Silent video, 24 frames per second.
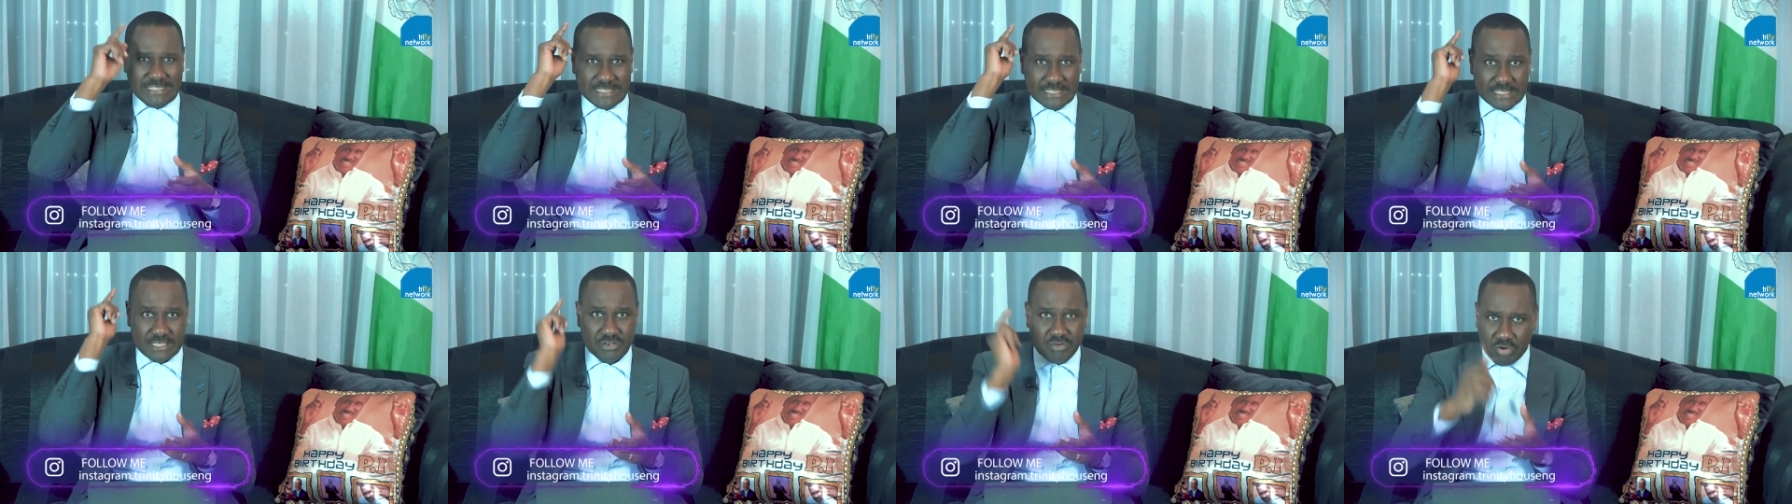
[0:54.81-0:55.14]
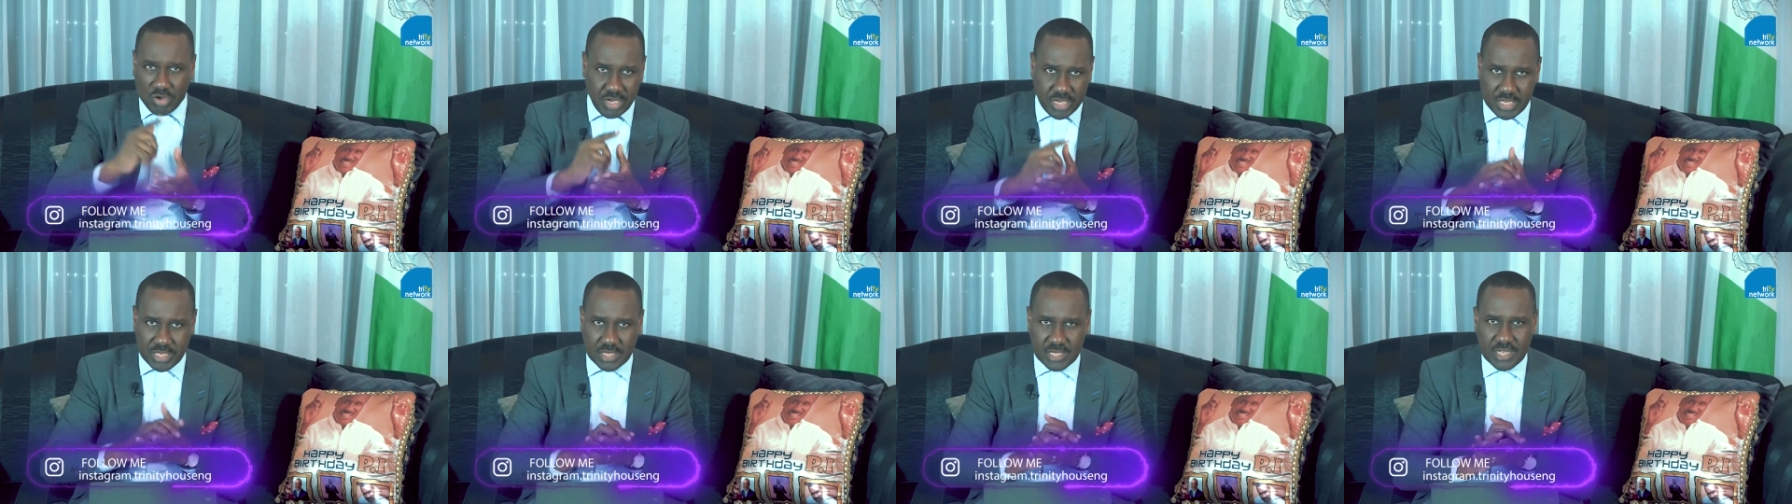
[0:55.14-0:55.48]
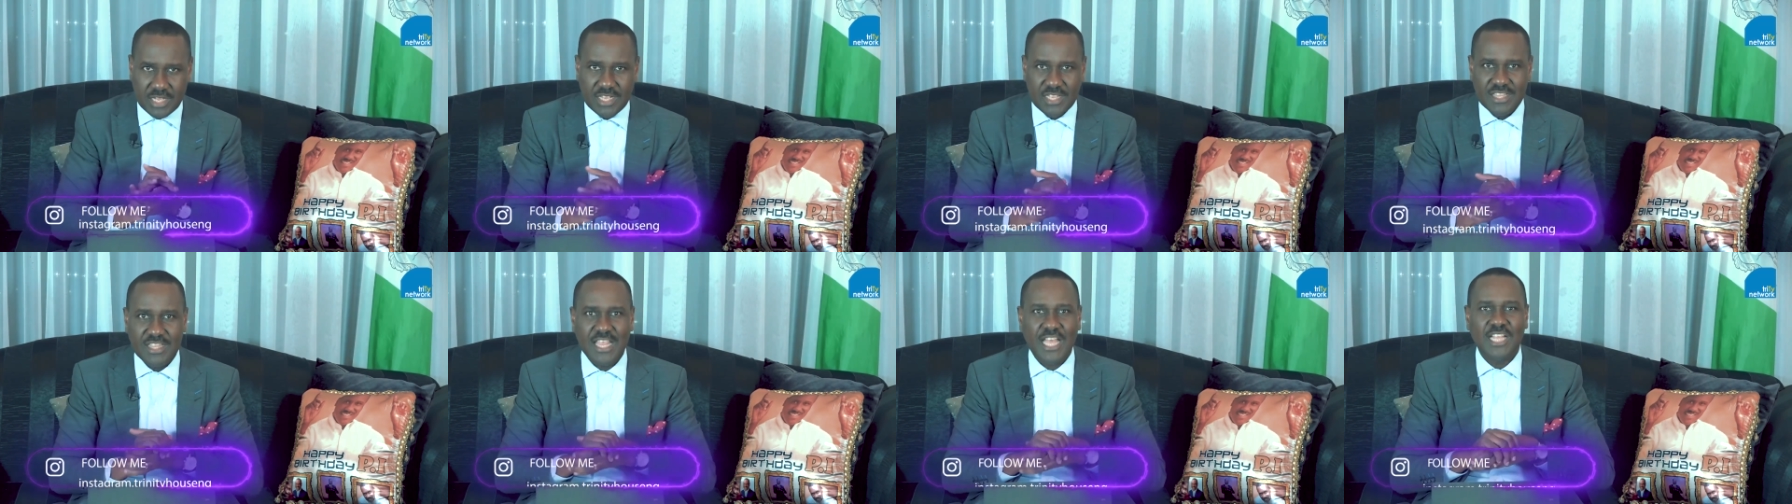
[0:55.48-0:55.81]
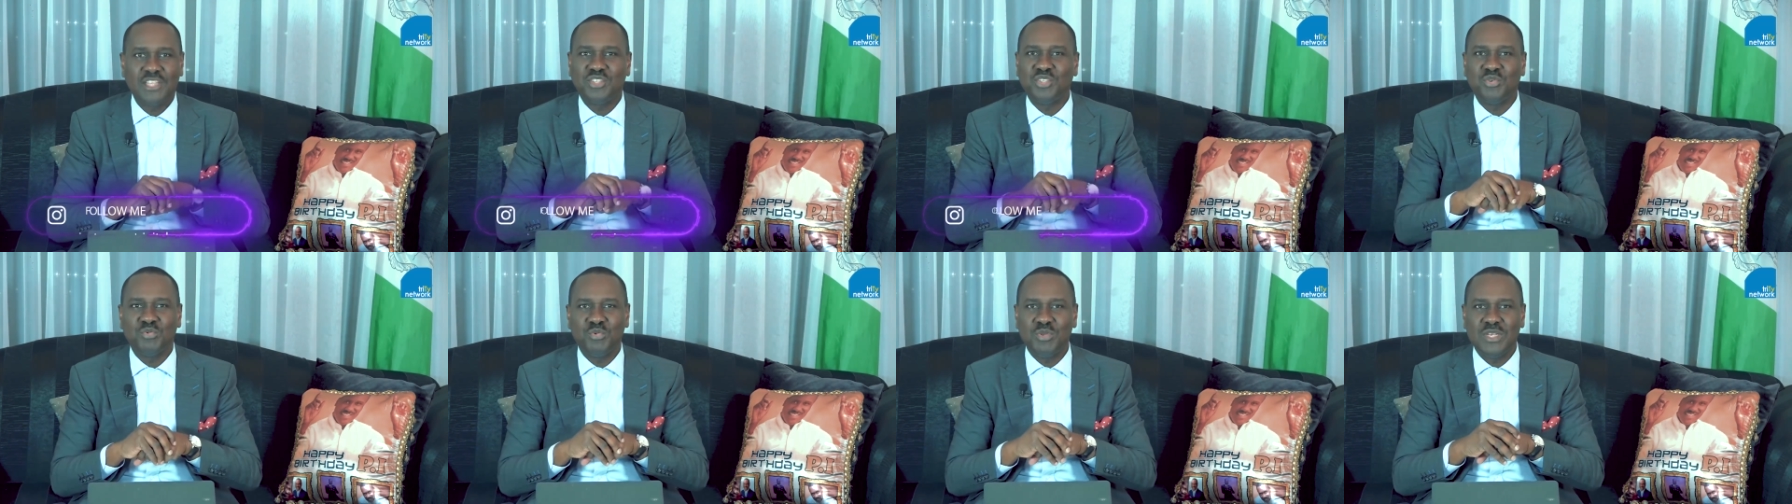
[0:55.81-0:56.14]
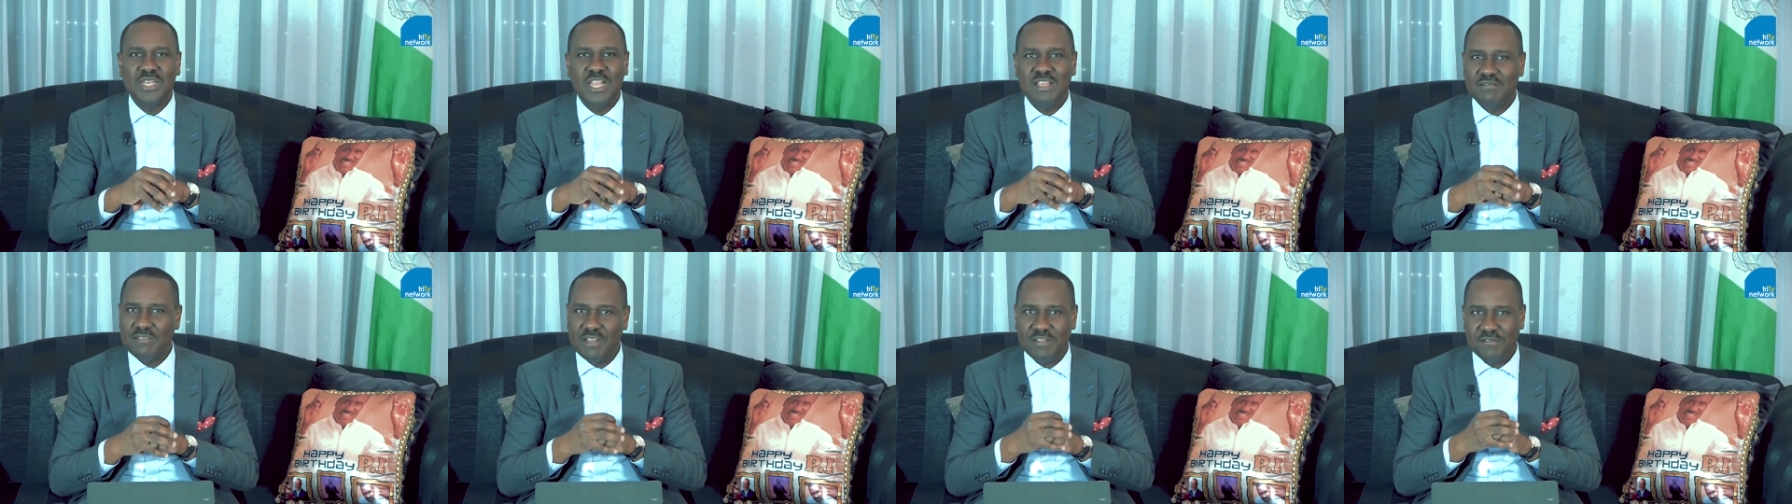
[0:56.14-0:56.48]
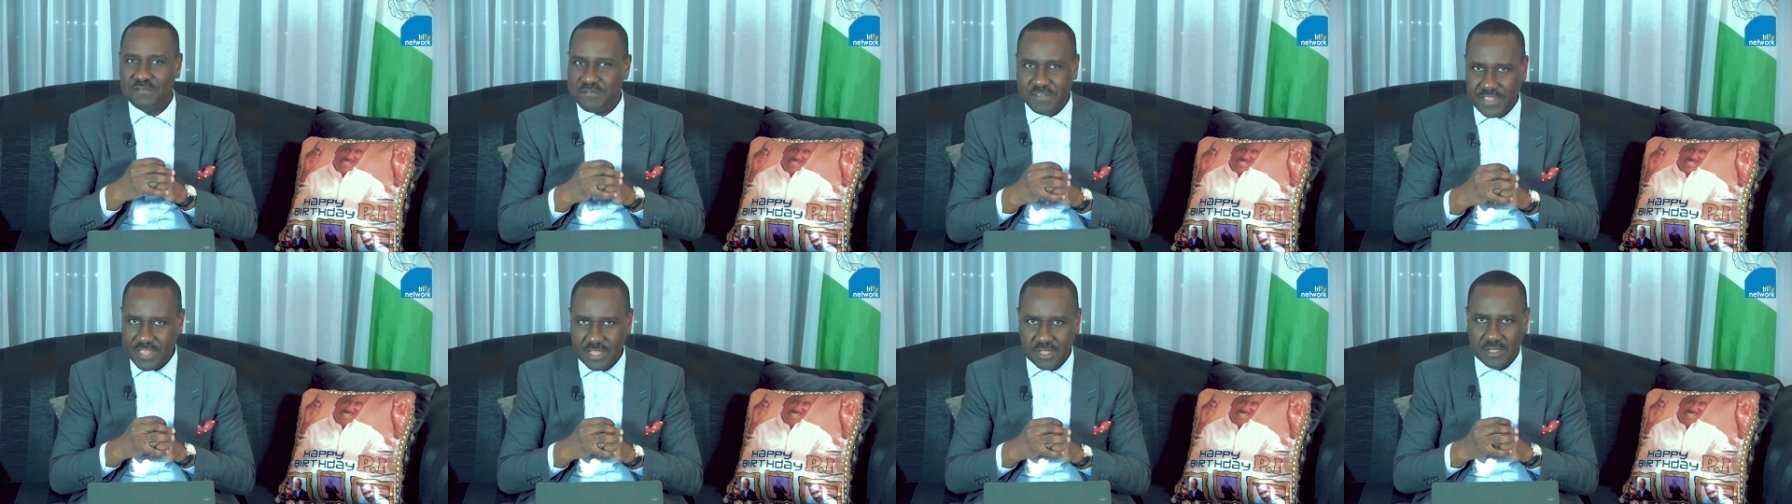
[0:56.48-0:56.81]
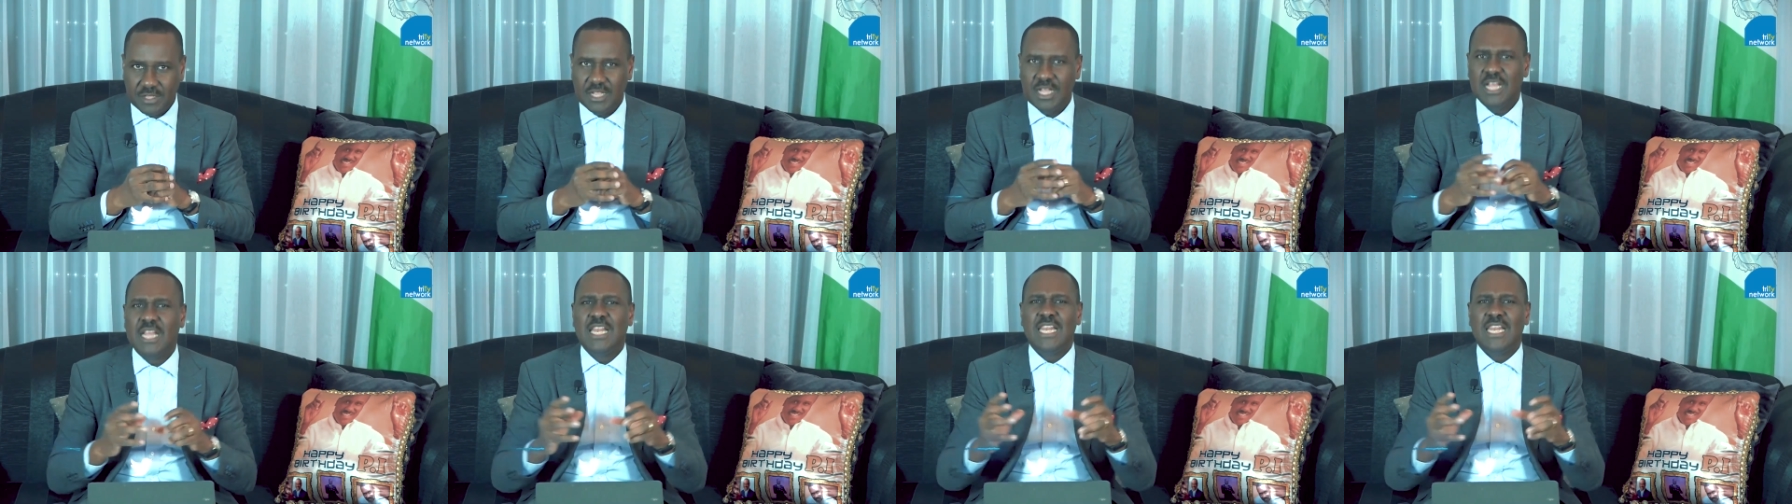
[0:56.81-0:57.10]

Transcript: decree that you will never fail.